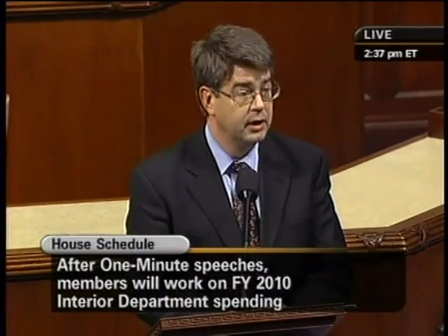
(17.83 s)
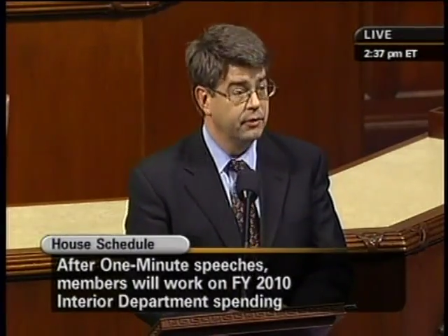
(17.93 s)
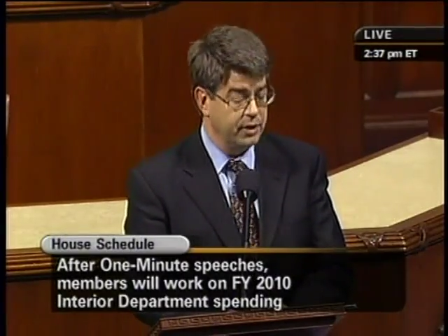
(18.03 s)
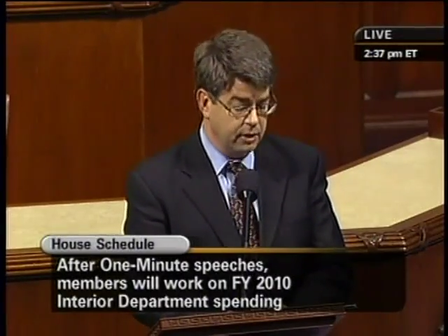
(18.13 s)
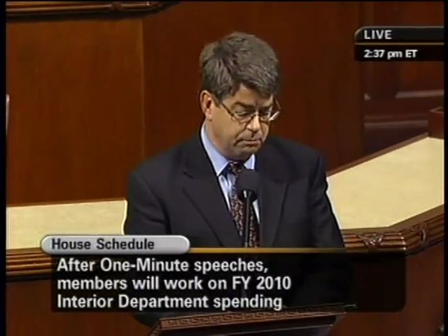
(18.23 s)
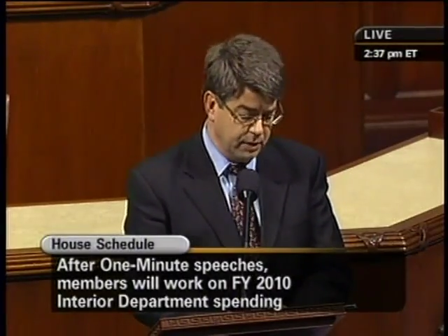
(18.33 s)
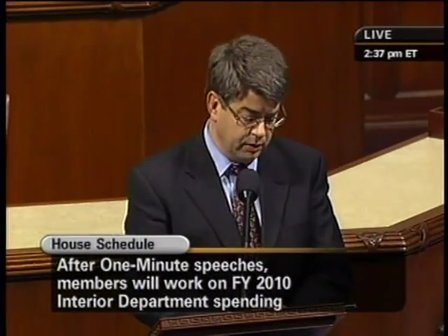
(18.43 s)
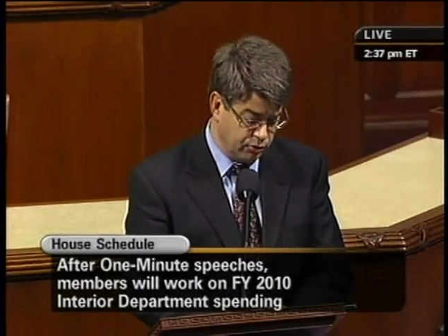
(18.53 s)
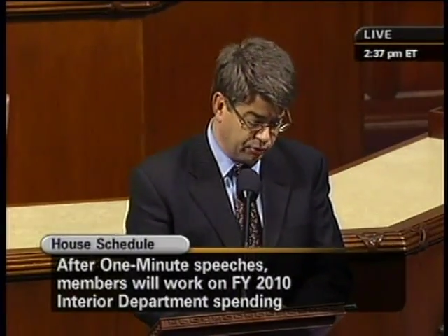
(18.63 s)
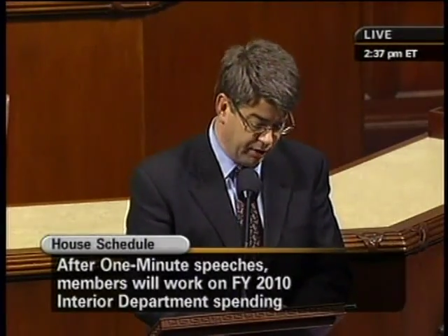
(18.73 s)
The
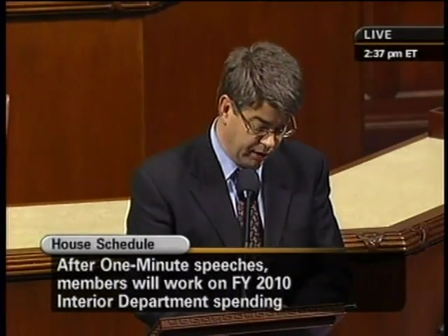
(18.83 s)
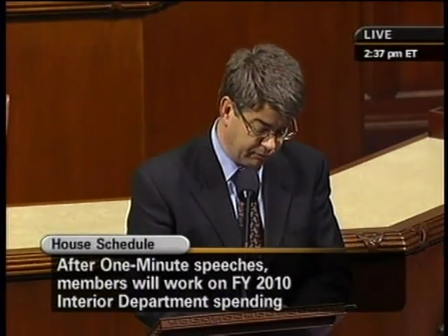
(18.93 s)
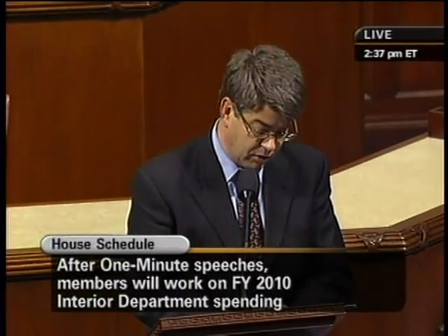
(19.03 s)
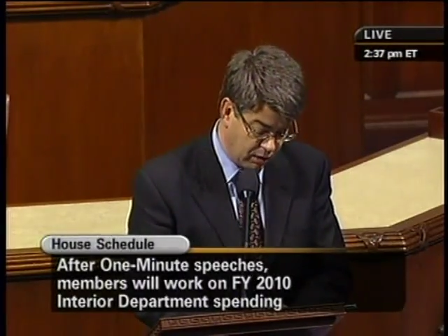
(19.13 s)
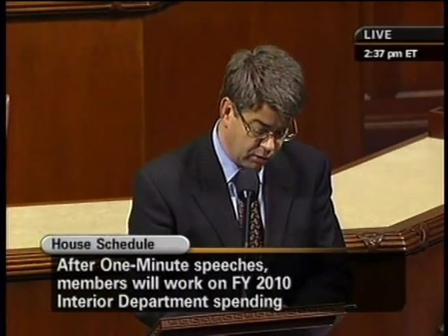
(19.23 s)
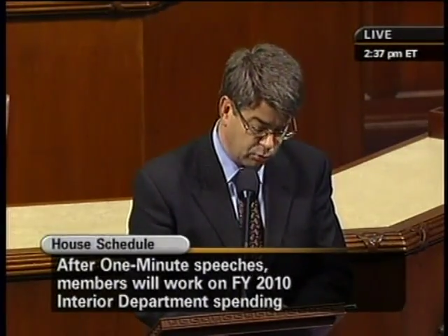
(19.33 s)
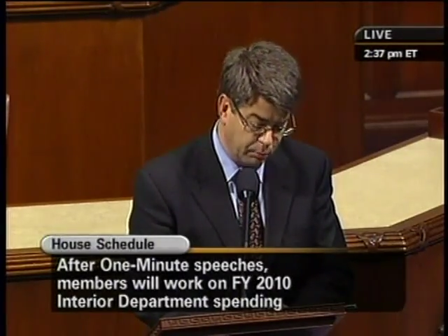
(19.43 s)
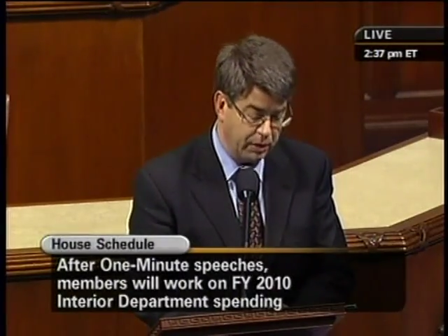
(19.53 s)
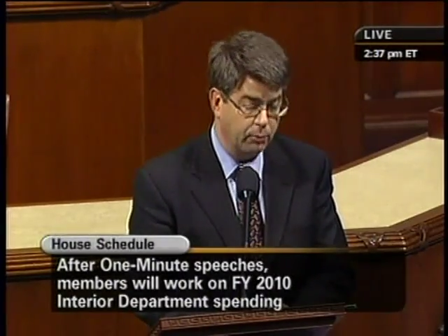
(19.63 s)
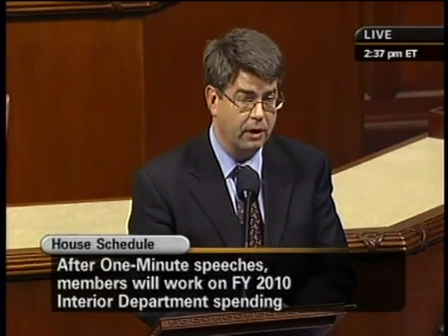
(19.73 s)
administrative cost will
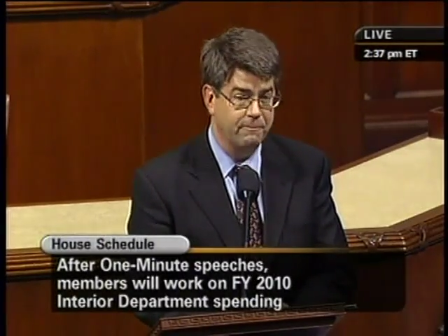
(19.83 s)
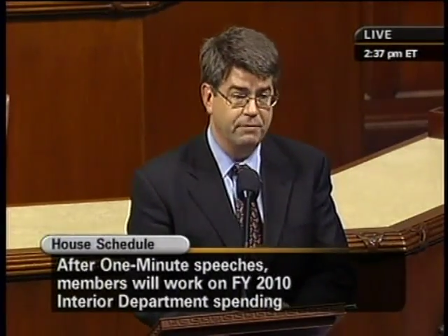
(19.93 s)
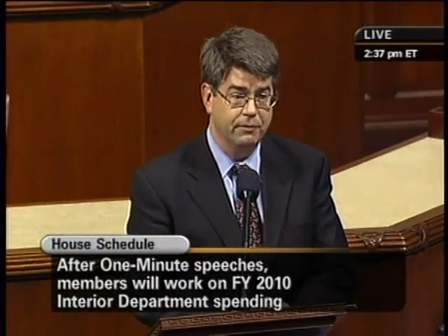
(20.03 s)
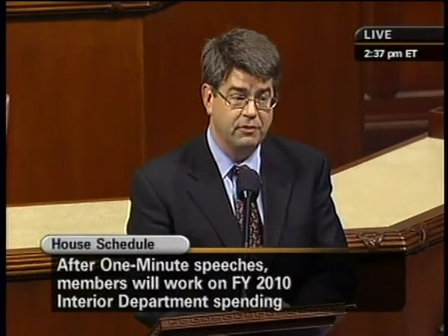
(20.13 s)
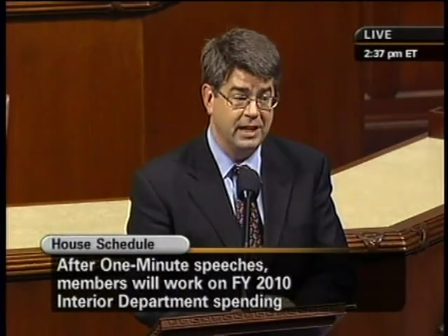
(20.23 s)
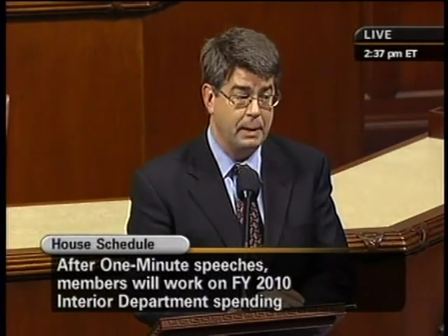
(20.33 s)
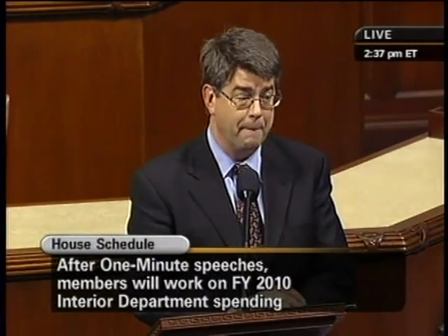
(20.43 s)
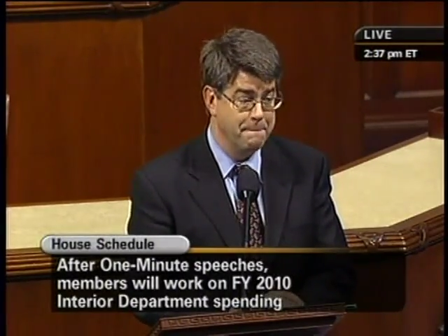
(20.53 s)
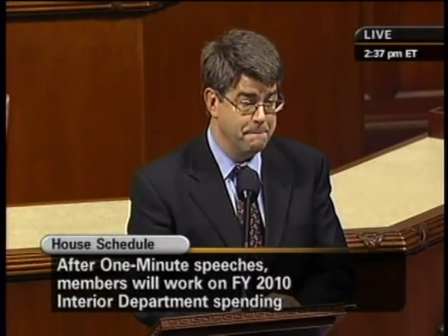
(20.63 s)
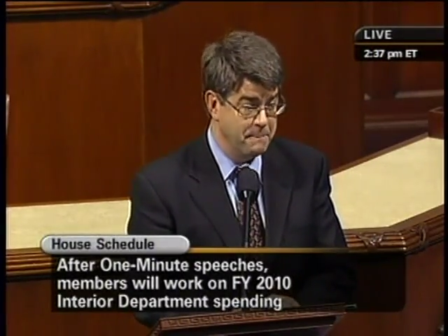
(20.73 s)
be around 15
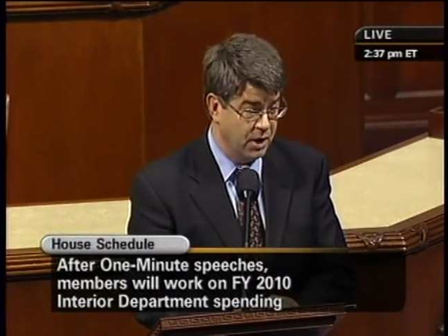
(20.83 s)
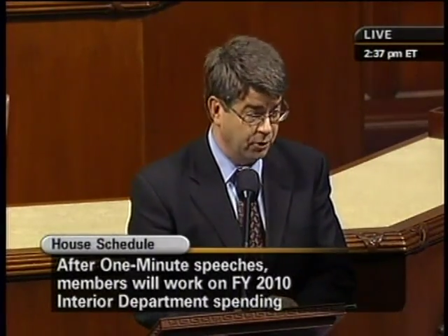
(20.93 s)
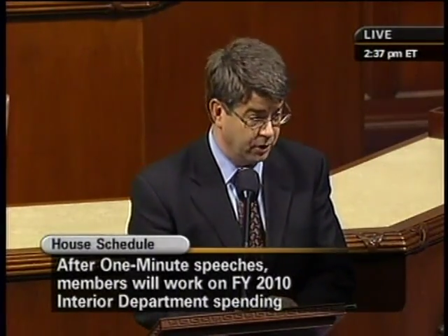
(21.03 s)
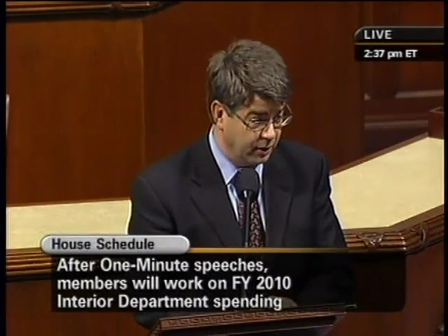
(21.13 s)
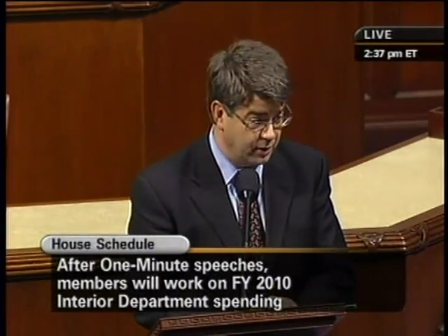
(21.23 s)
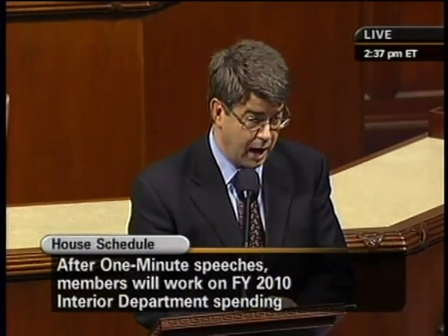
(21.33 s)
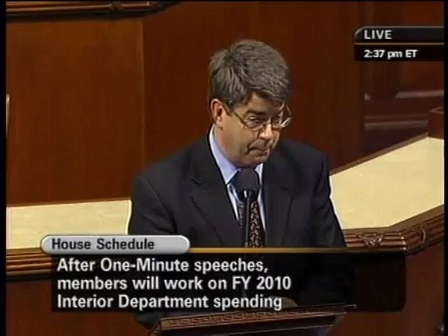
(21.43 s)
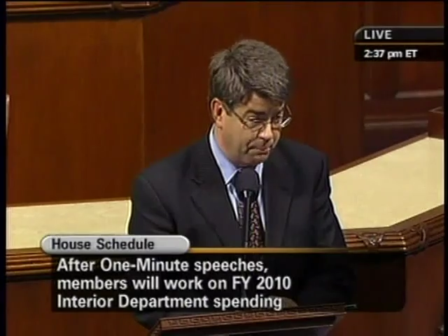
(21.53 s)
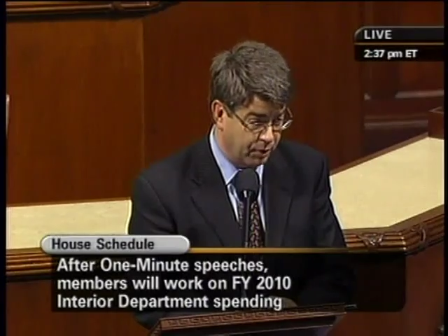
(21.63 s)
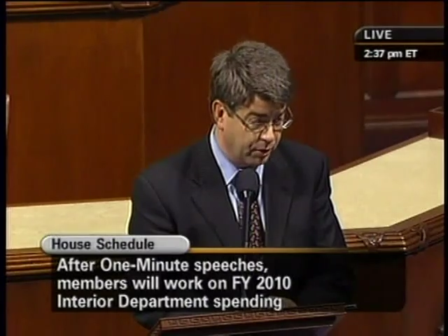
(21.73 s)
million,
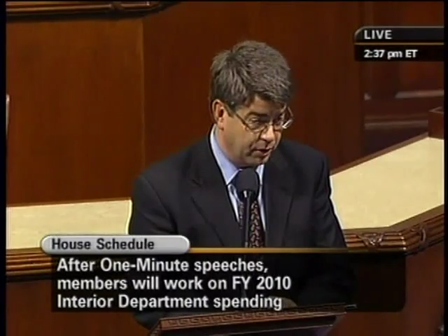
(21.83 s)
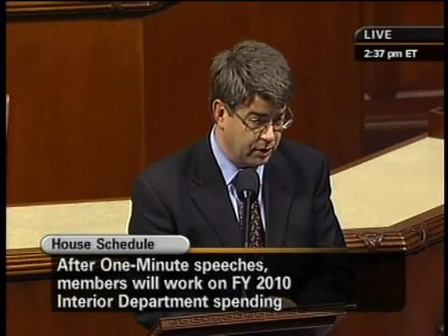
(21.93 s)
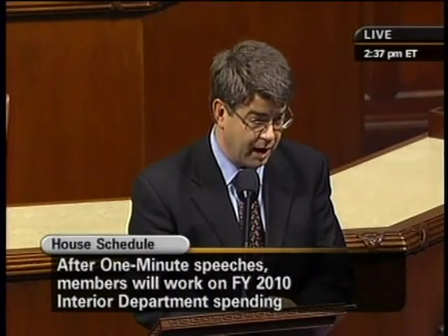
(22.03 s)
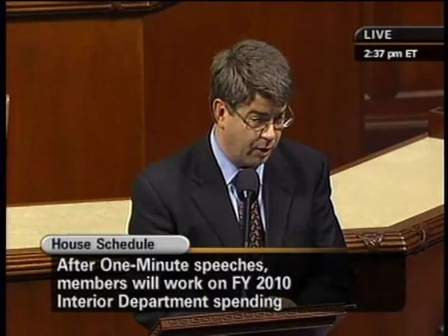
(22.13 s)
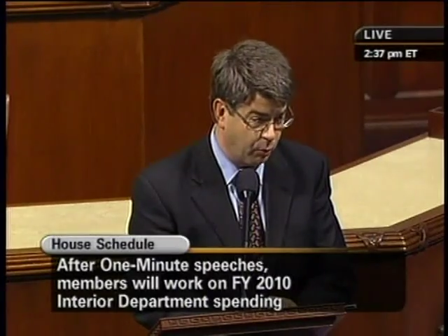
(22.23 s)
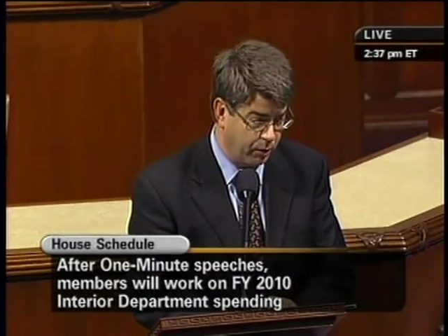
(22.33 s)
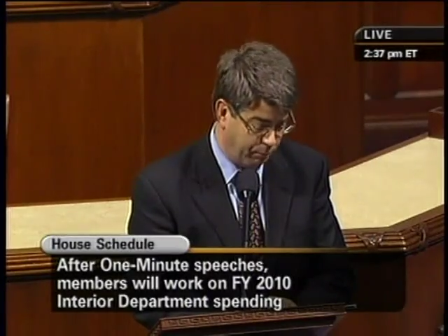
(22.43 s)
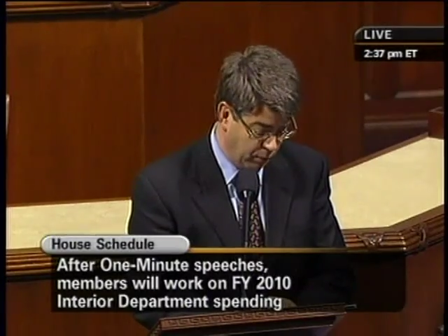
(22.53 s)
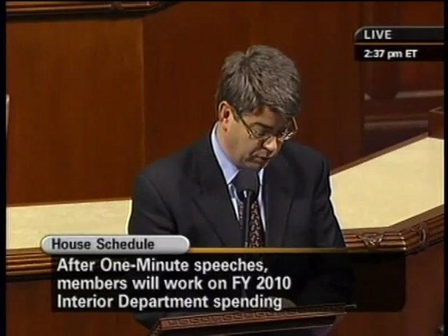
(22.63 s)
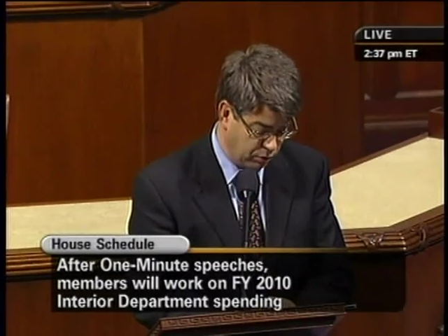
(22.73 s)
not billion, not
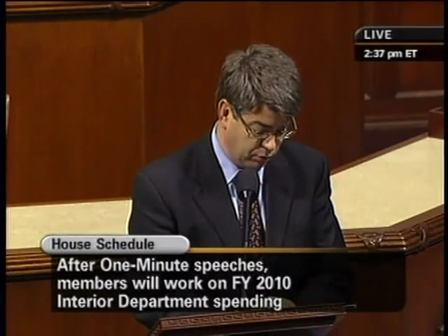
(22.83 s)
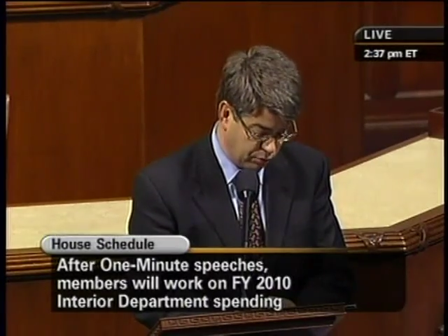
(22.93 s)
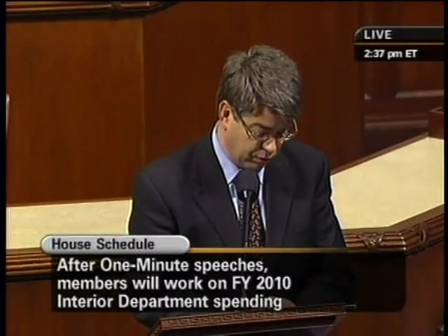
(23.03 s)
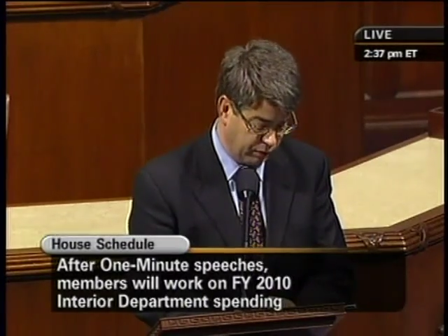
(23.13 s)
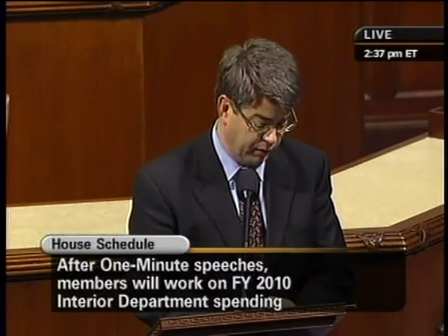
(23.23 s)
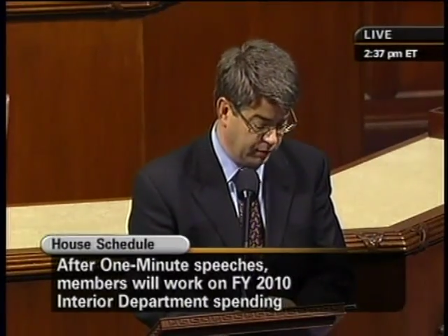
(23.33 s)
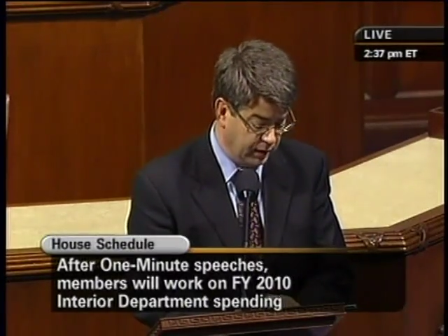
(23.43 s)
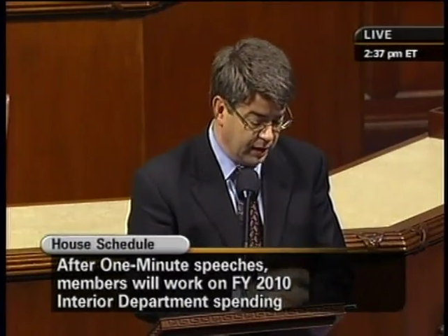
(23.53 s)
1.2 trillion,